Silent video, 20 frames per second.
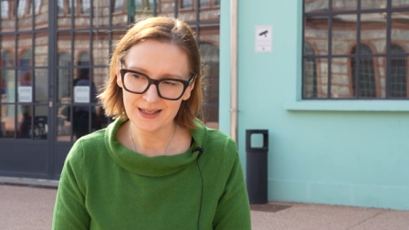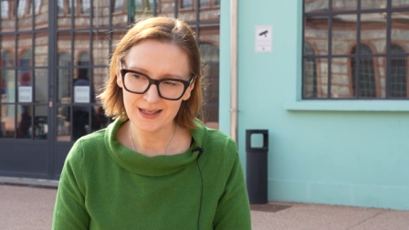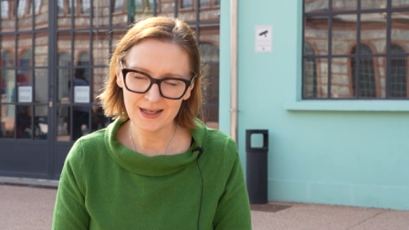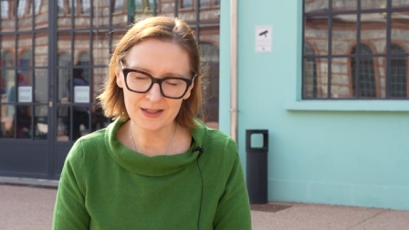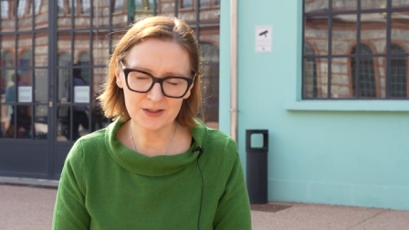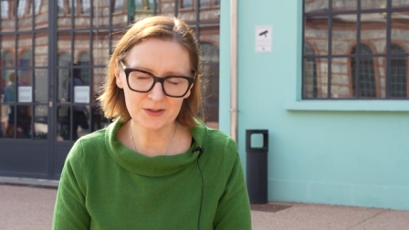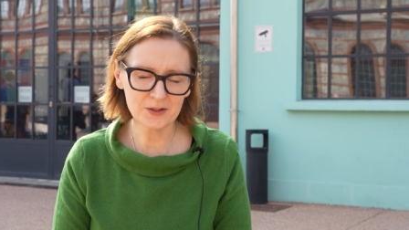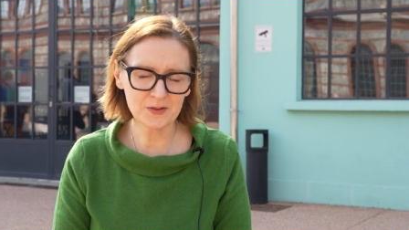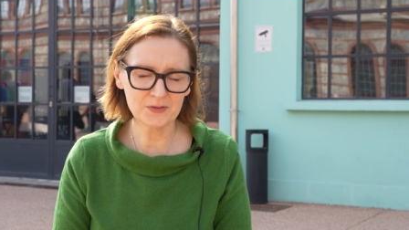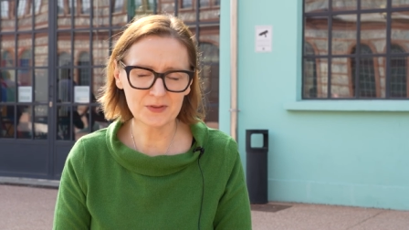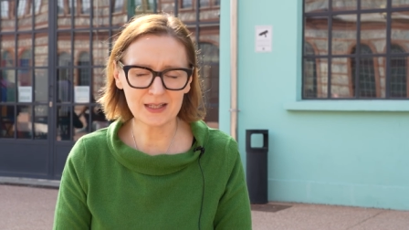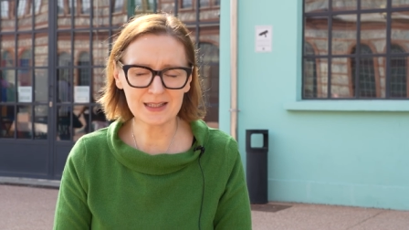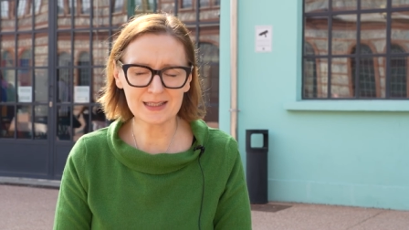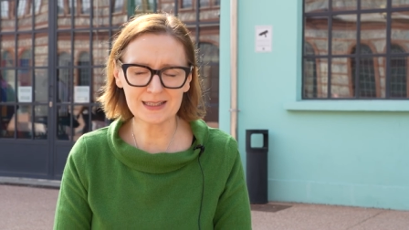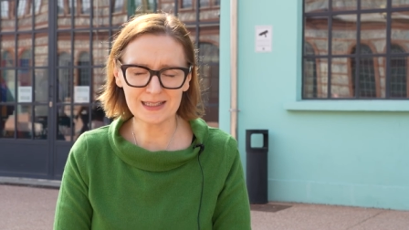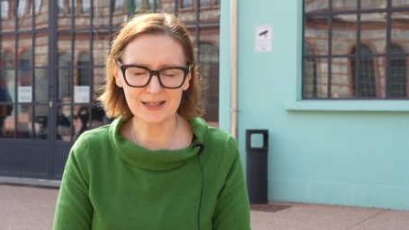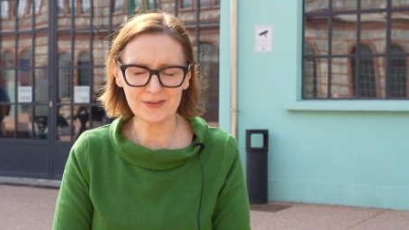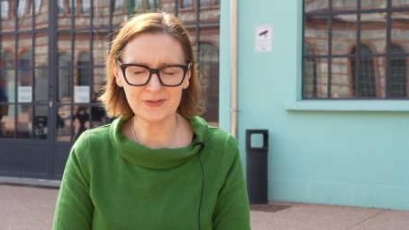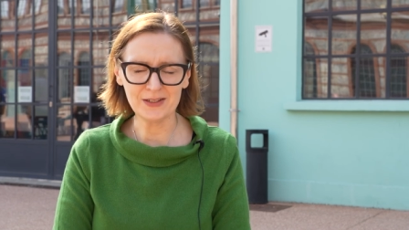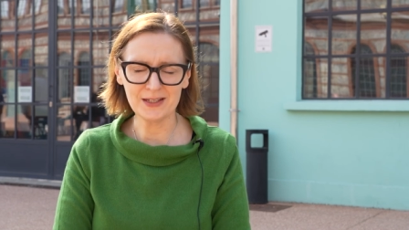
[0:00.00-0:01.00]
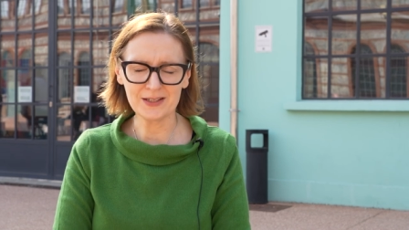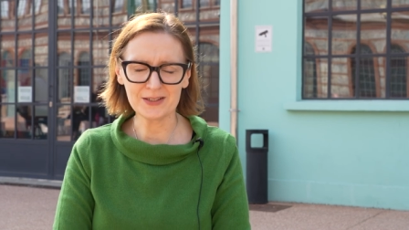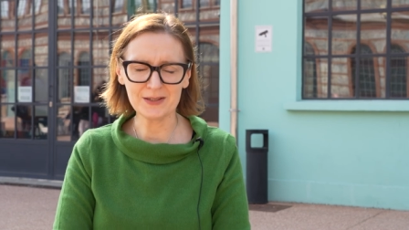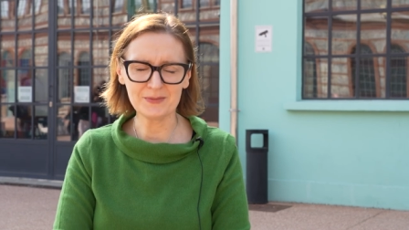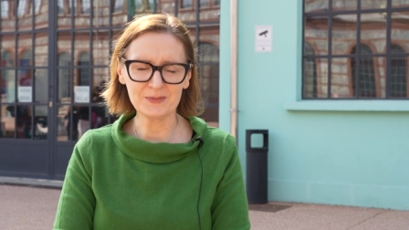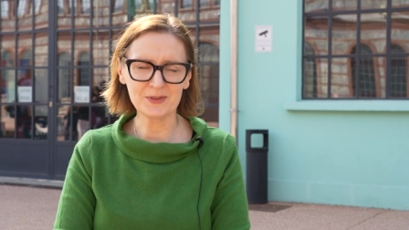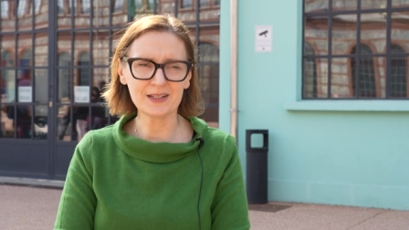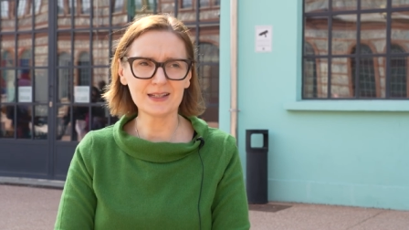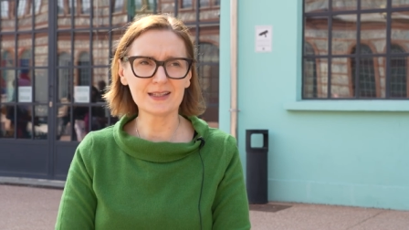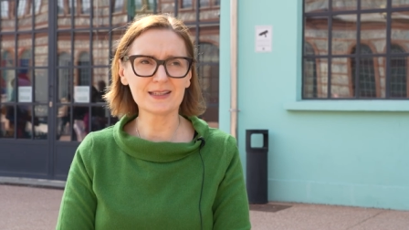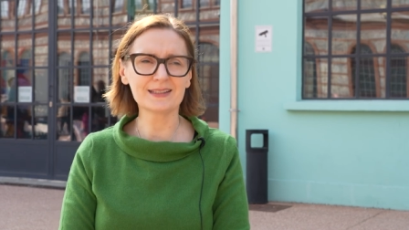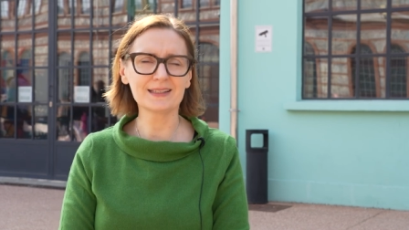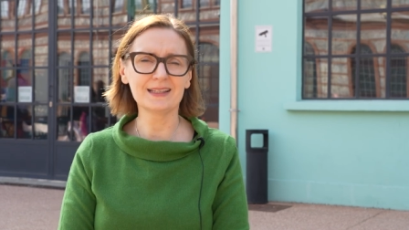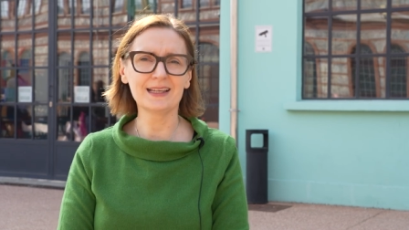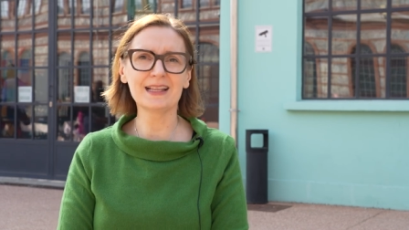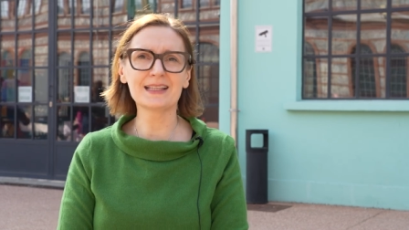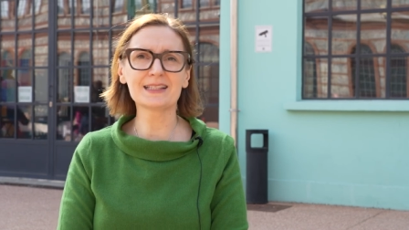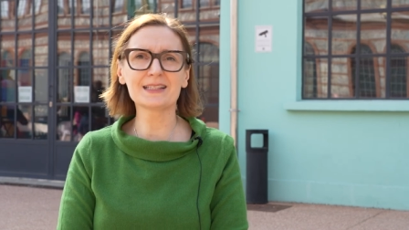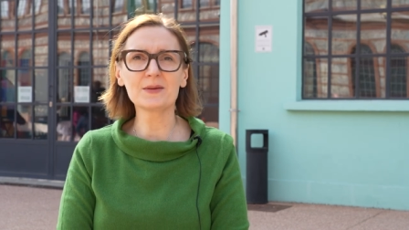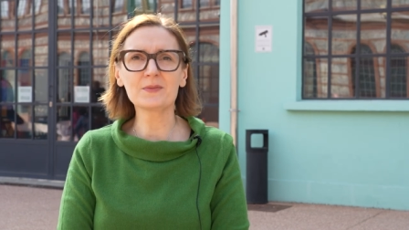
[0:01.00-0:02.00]
I don't know if that's a definition, but
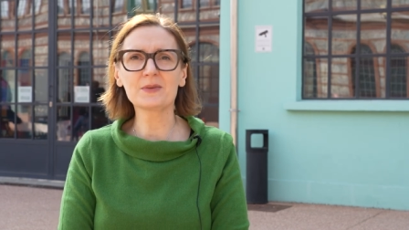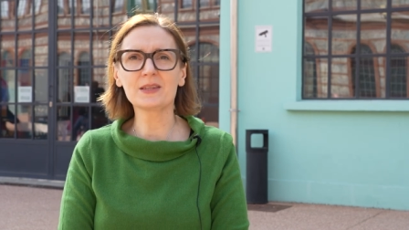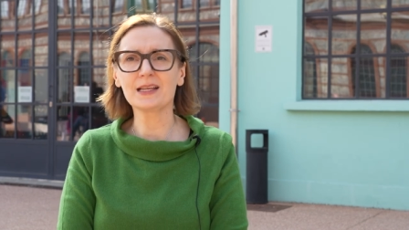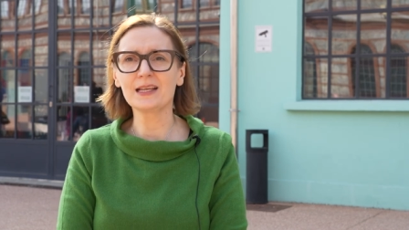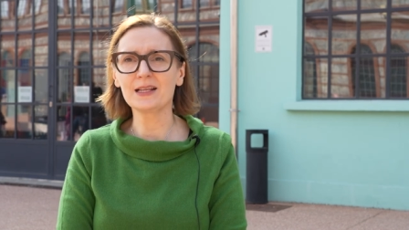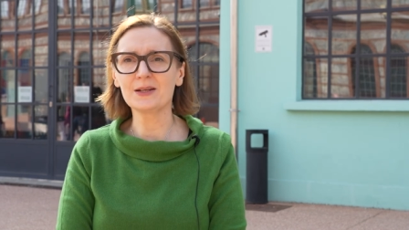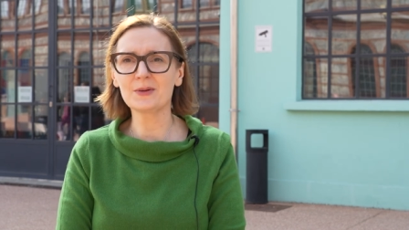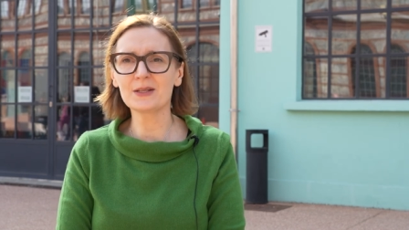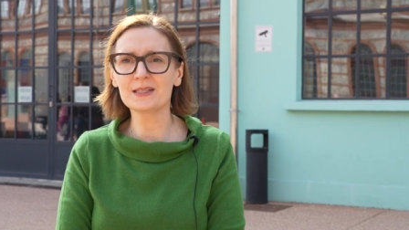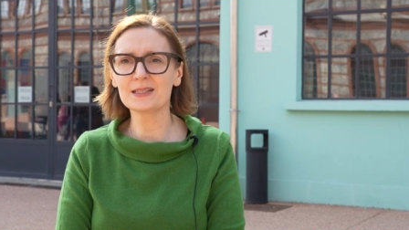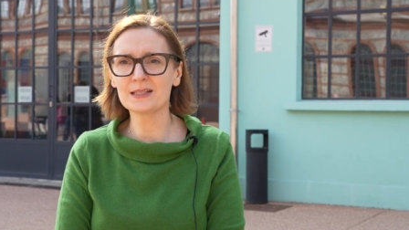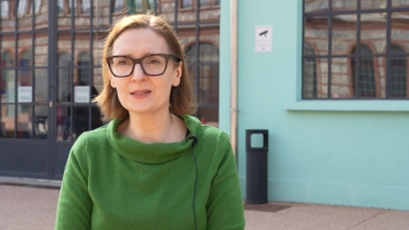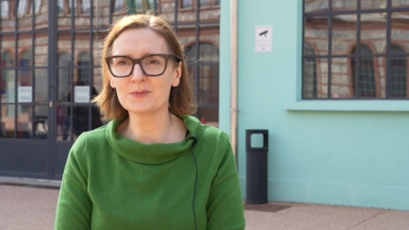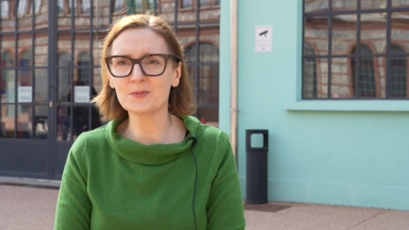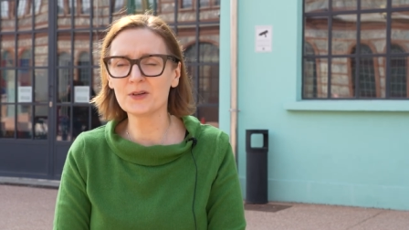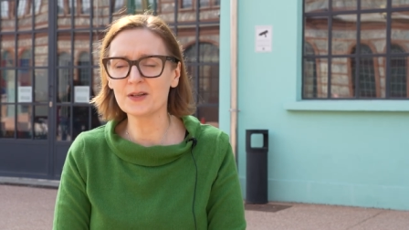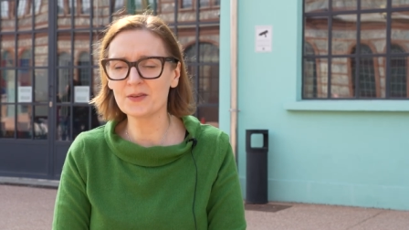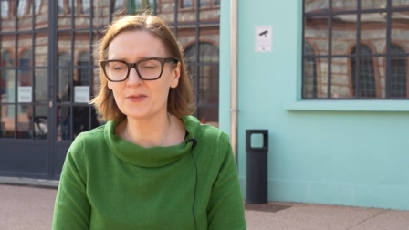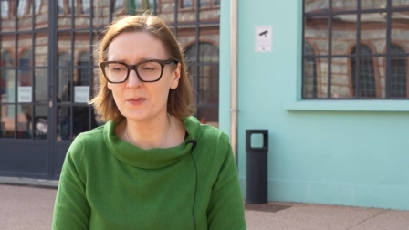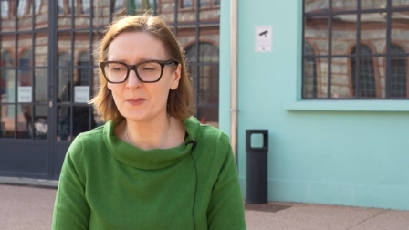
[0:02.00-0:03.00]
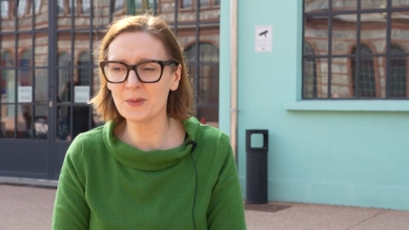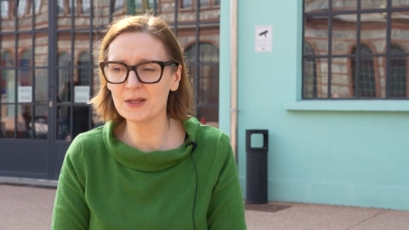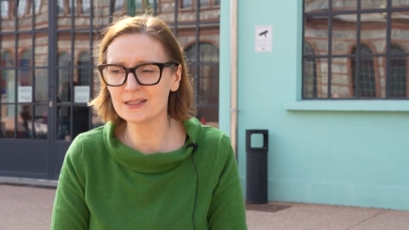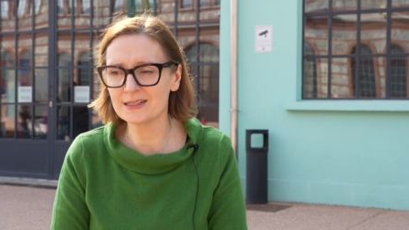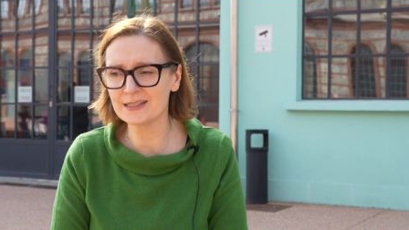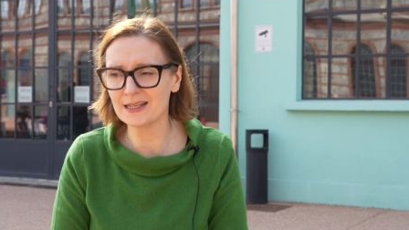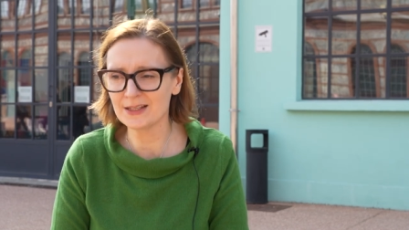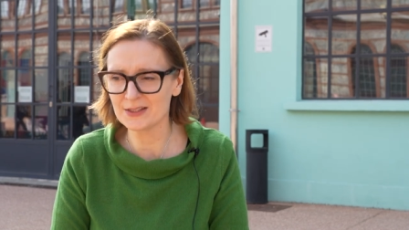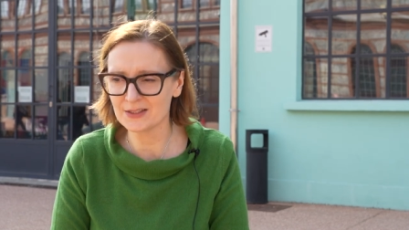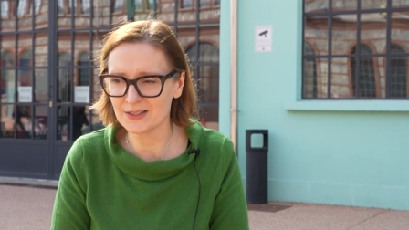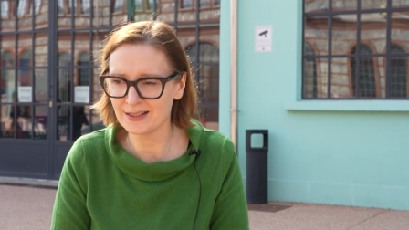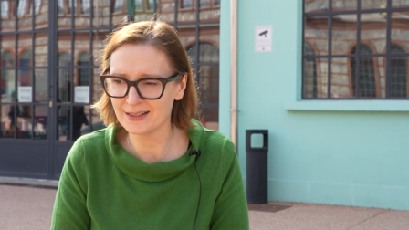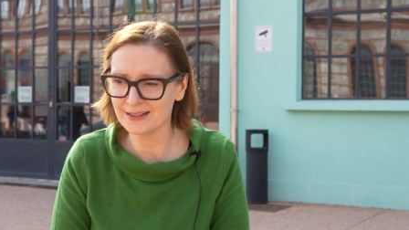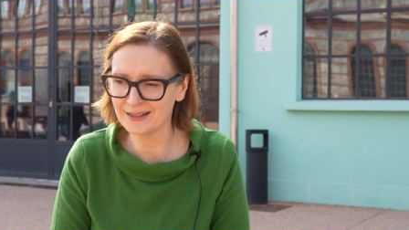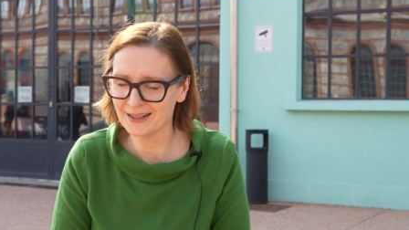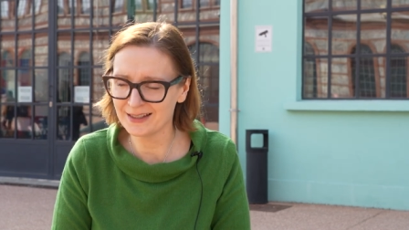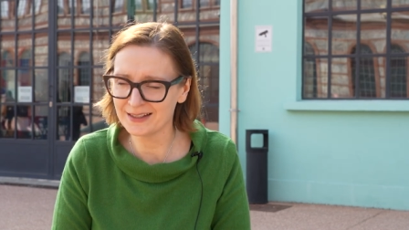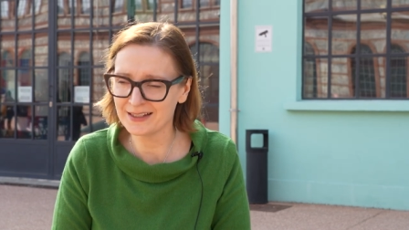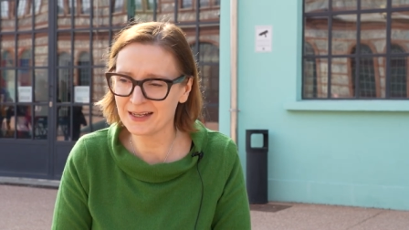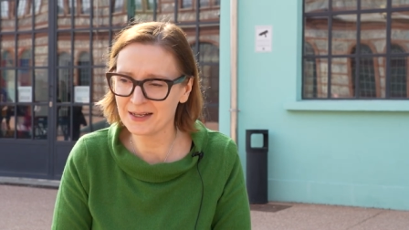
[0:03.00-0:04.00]
it's something, and it's more of a meditation on
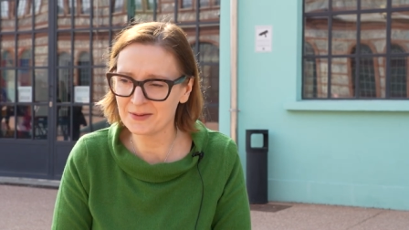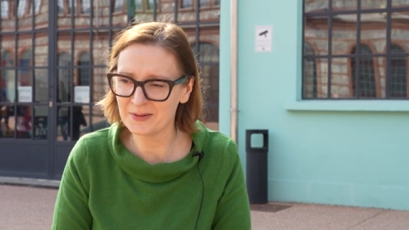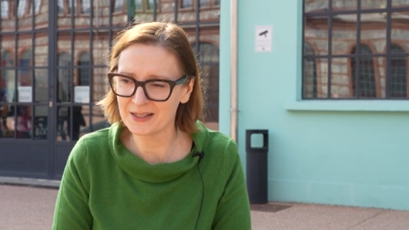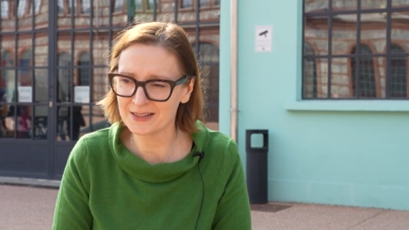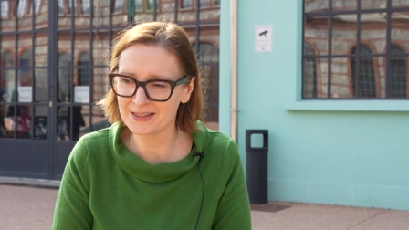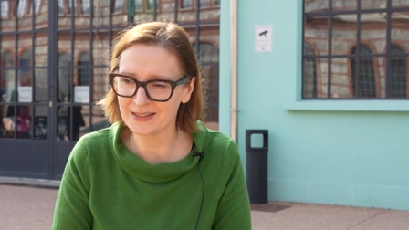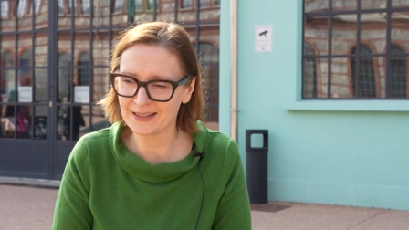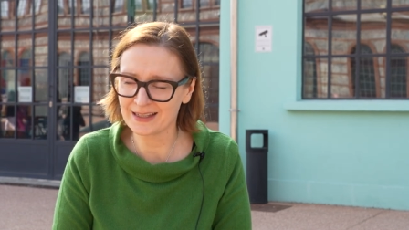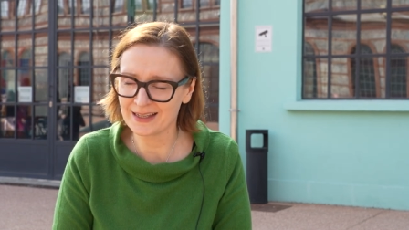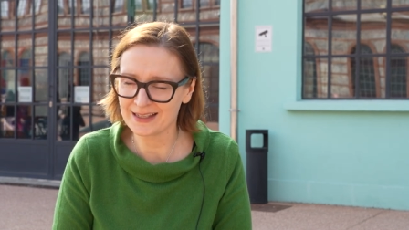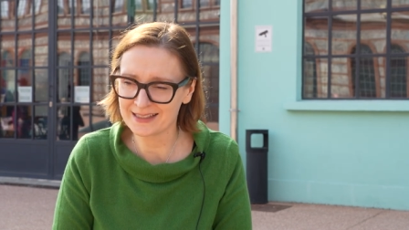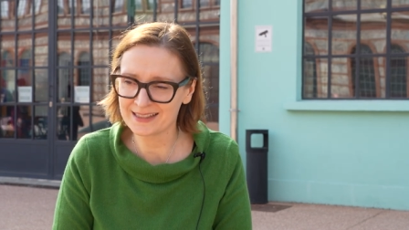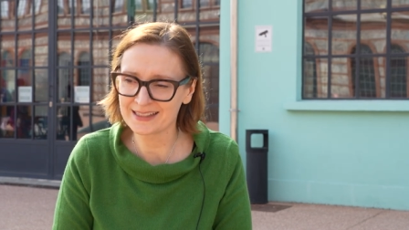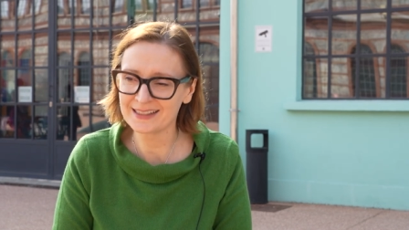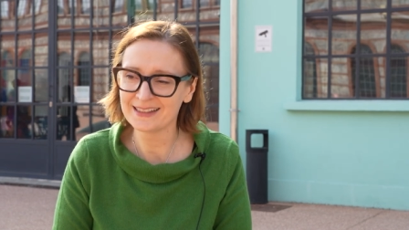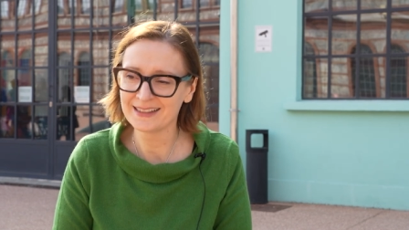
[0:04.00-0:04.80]
animation, I guess.